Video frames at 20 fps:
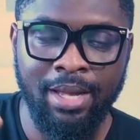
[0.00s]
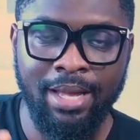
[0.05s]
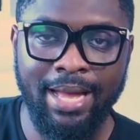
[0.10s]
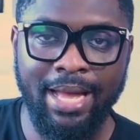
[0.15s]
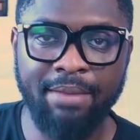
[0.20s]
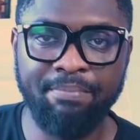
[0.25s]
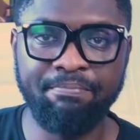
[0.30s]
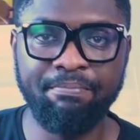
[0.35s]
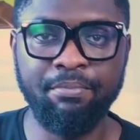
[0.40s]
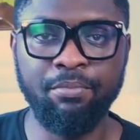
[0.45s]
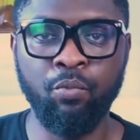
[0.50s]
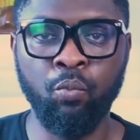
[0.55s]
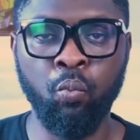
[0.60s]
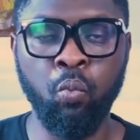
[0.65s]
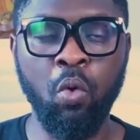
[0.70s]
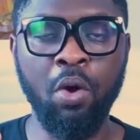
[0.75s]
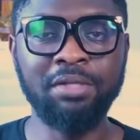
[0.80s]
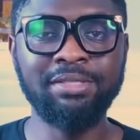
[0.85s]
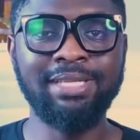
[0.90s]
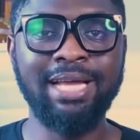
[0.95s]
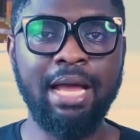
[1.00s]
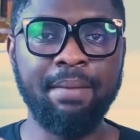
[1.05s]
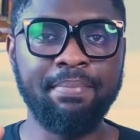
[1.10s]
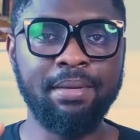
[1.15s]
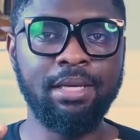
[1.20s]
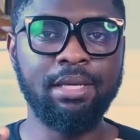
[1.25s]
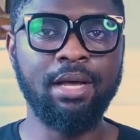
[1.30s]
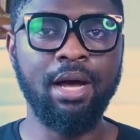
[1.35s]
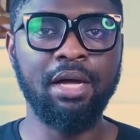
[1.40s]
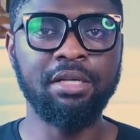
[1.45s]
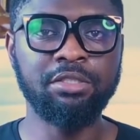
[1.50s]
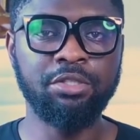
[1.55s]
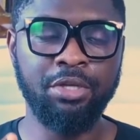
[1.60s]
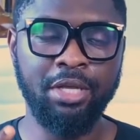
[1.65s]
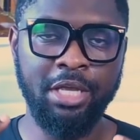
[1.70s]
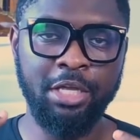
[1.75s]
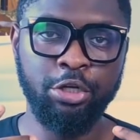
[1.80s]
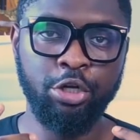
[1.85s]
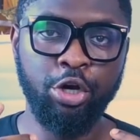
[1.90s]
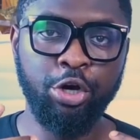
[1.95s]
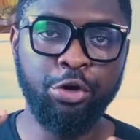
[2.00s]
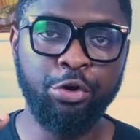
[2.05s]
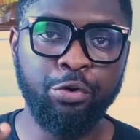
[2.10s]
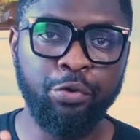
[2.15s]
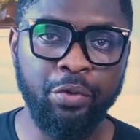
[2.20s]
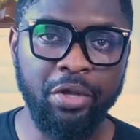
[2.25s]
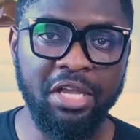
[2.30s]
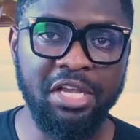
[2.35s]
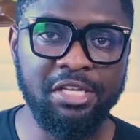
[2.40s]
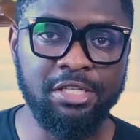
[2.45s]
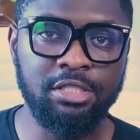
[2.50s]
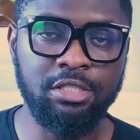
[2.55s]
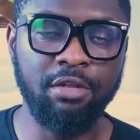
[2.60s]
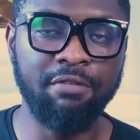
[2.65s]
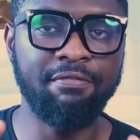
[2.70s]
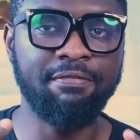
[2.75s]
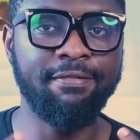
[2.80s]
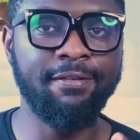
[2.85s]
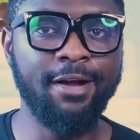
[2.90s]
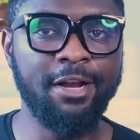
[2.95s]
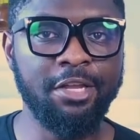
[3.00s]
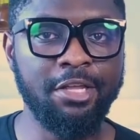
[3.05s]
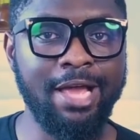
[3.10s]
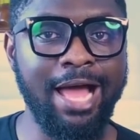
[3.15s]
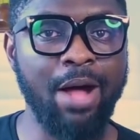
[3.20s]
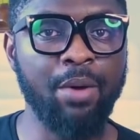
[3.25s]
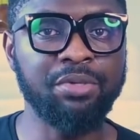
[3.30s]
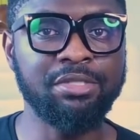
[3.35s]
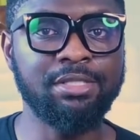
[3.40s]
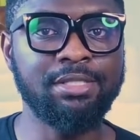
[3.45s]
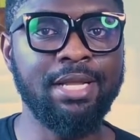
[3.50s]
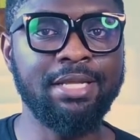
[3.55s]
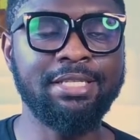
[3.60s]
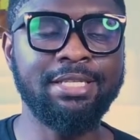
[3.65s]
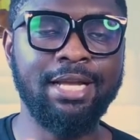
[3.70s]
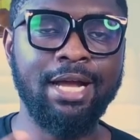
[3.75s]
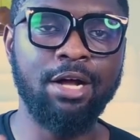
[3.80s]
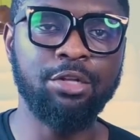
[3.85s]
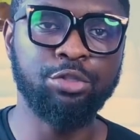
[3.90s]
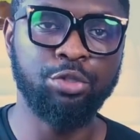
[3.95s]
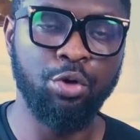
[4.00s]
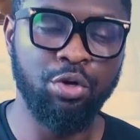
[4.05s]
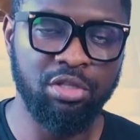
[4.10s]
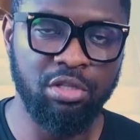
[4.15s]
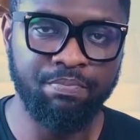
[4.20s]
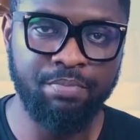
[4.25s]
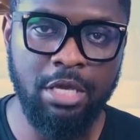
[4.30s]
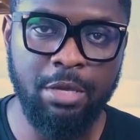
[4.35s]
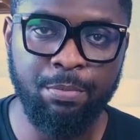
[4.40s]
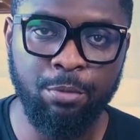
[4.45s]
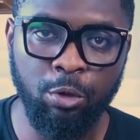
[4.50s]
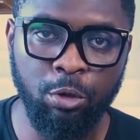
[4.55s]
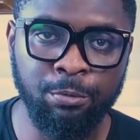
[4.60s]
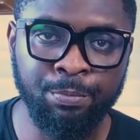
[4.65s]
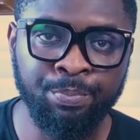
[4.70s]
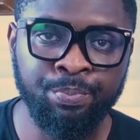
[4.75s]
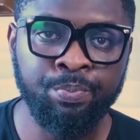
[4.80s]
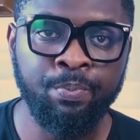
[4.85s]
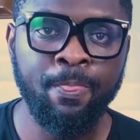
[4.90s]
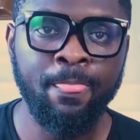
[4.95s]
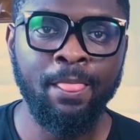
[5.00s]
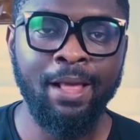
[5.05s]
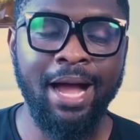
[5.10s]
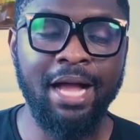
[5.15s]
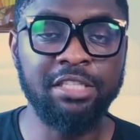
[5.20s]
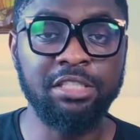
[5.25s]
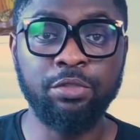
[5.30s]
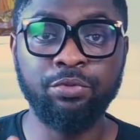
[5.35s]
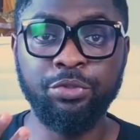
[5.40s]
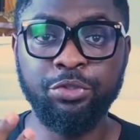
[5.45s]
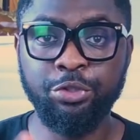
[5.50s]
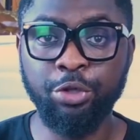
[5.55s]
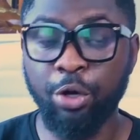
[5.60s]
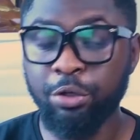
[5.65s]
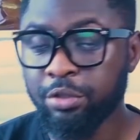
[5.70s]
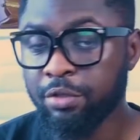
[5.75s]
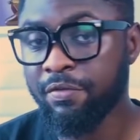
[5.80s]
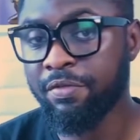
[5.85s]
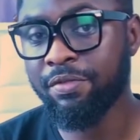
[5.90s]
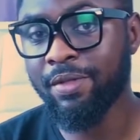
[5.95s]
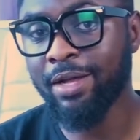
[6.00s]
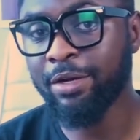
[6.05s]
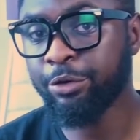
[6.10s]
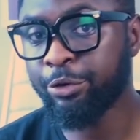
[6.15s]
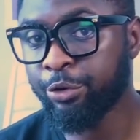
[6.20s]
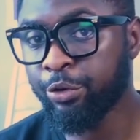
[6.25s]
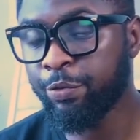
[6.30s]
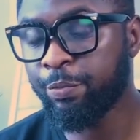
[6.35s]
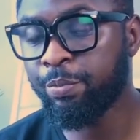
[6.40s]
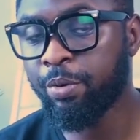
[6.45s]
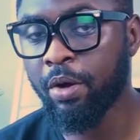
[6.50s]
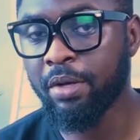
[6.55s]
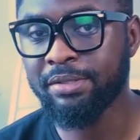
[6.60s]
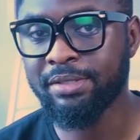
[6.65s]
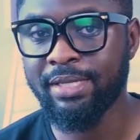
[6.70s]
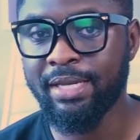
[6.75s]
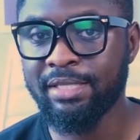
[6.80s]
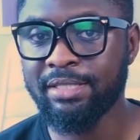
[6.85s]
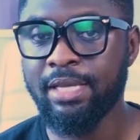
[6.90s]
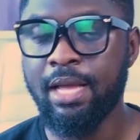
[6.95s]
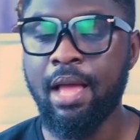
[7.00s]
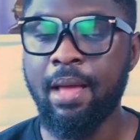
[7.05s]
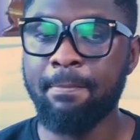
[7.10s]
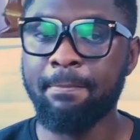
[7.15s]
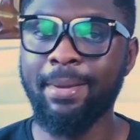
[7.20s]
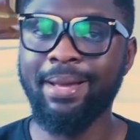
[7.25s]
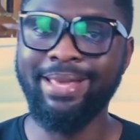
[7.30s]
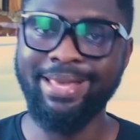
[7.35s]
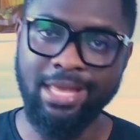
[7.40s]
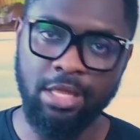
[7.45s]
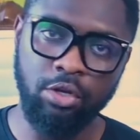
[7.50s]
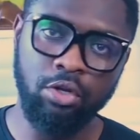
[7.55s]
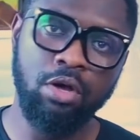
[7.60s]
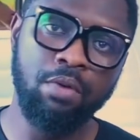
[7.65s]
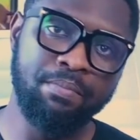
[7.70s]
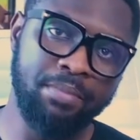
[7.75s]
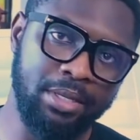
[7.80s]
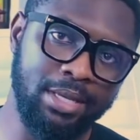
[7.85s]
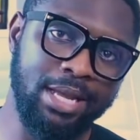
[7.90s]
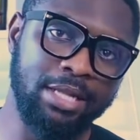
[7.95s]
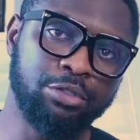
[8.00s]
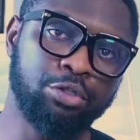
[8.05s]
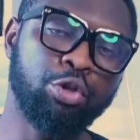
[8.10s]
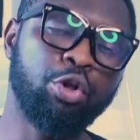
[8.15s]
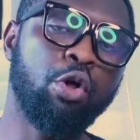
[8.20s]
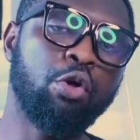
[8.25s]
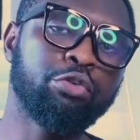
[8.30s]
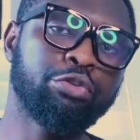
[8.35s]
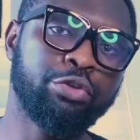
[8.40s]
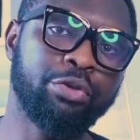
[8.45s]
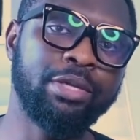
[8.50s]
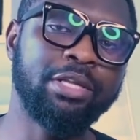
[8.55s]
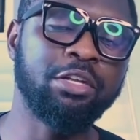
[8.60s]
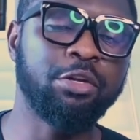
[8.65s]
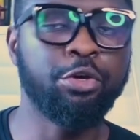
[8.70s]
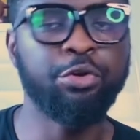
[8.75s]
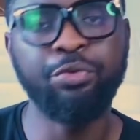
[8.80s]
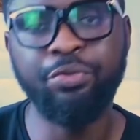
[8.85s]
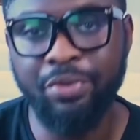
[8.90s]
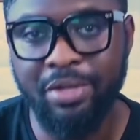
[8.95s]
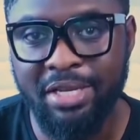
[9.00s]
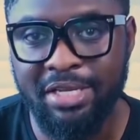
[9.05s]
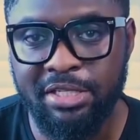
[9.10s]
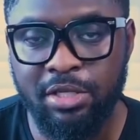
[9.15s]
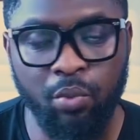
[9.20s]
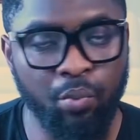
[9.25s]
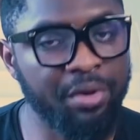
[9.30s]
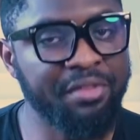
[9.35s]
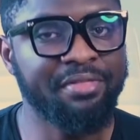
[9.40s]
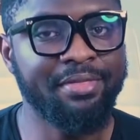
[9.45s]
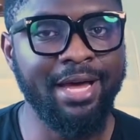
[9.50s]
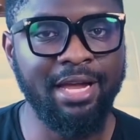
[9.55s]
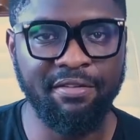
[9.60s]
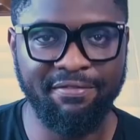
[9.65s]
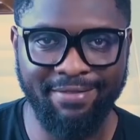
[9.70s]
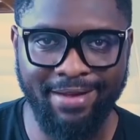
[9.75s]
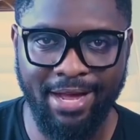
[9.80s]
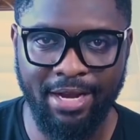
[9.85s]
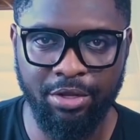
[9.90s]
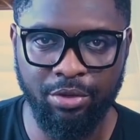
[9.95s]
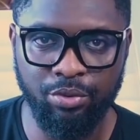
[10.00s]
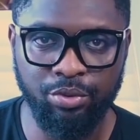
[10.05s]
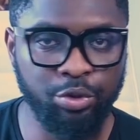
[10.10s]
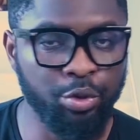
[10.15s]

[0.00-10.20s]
And once I began to increase the value I was letting out to other people, as a result of that growth process, my income began to also increase with that value.